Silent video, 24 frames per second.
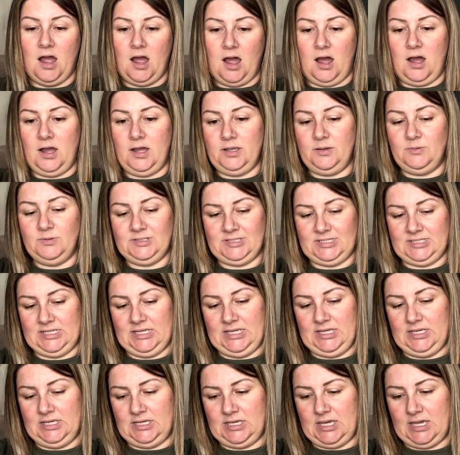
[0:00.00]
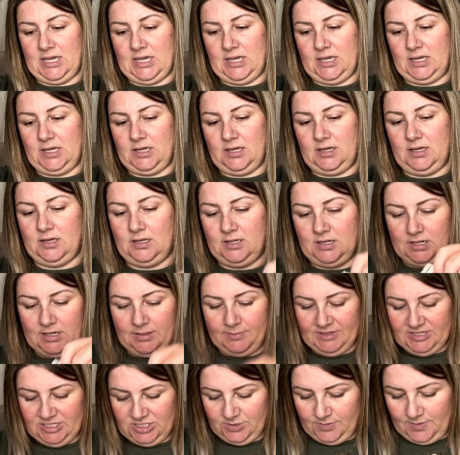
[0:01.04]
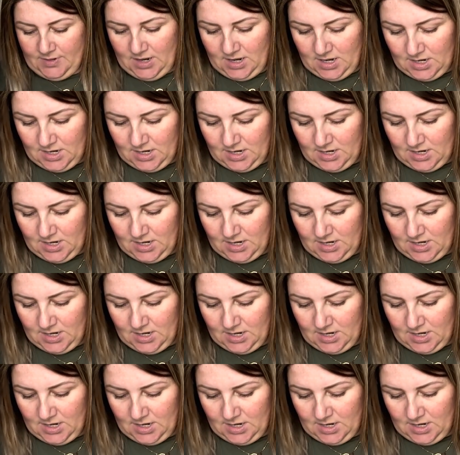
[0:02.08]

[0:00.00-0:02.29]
I was thinking, let me do it